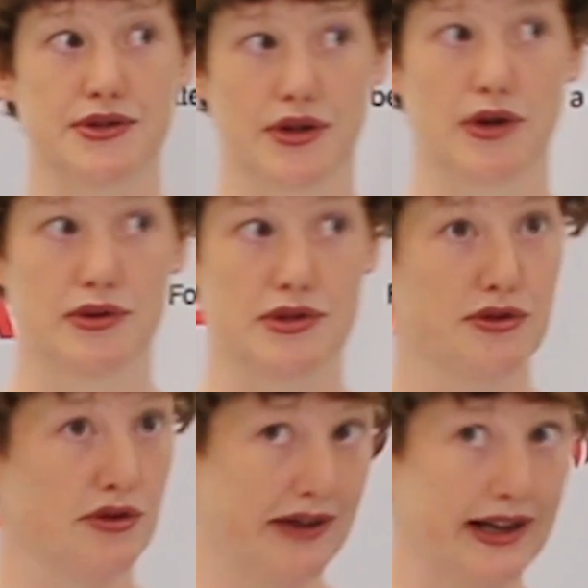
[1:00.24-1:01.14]
those
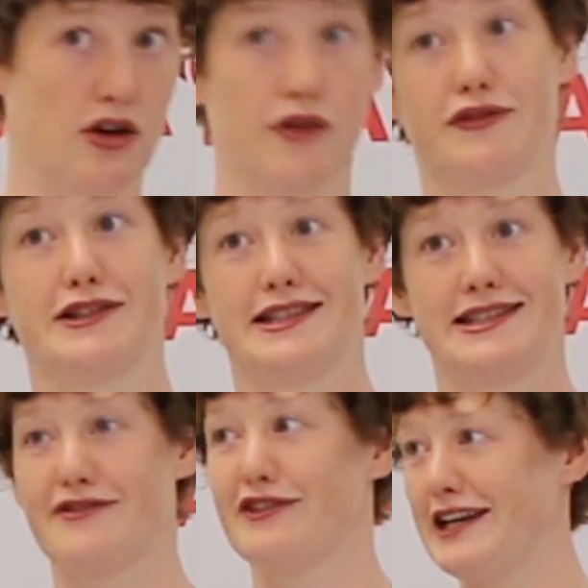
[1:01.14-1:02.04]
goals through running
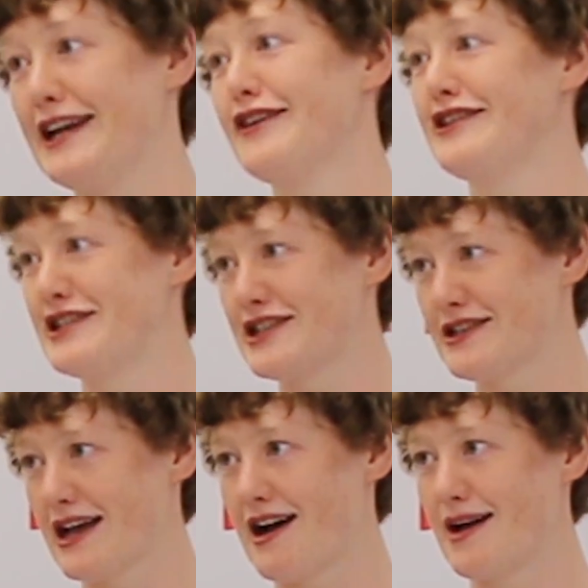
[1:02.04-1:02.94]
conferences every year, and
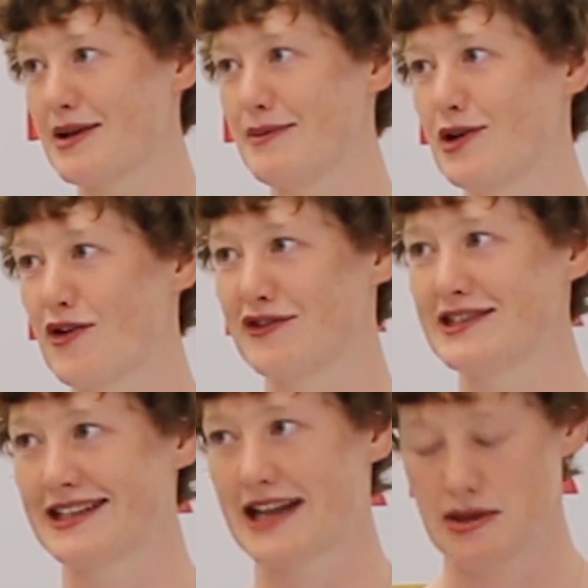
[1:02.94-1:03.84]
our upcoming
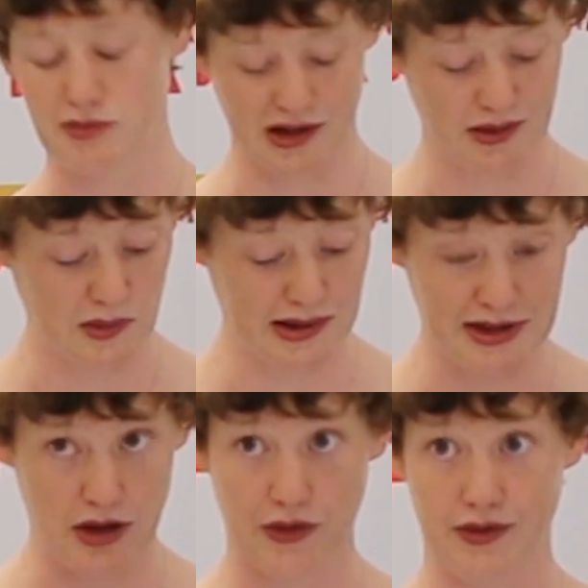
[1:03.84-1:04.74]
conference in April will
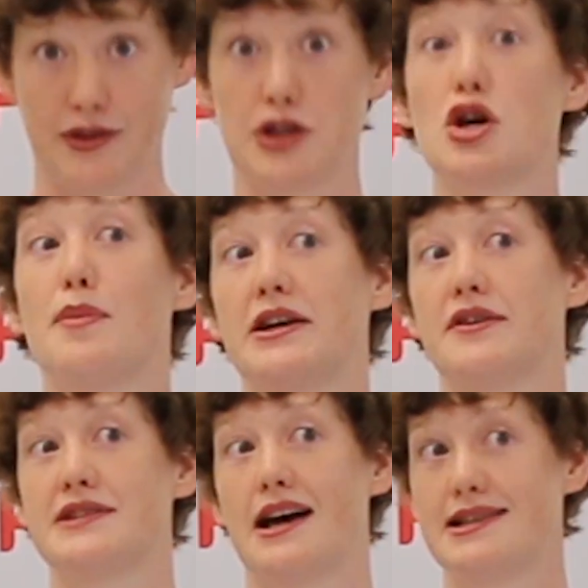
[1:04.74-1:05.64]
be on the topic
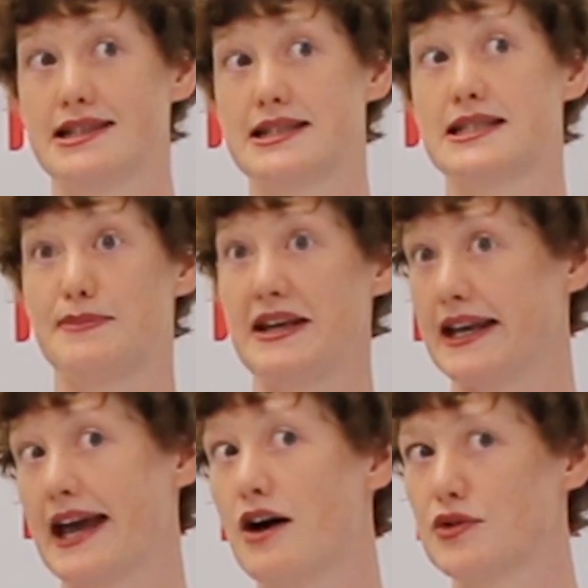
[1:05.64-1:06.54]
of scientists
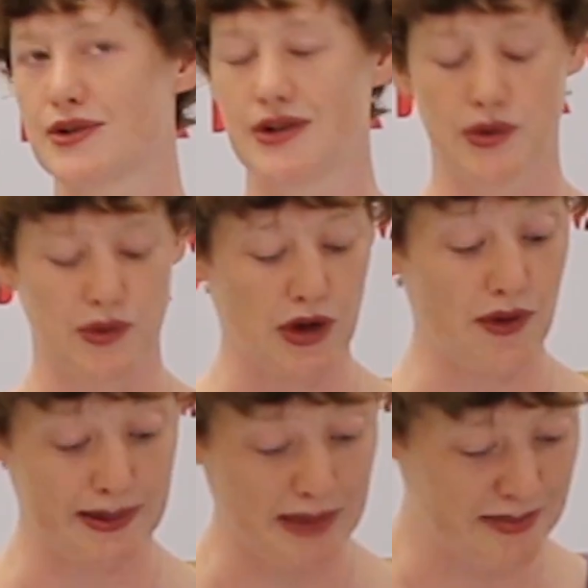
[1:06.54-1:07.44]
speaking out or going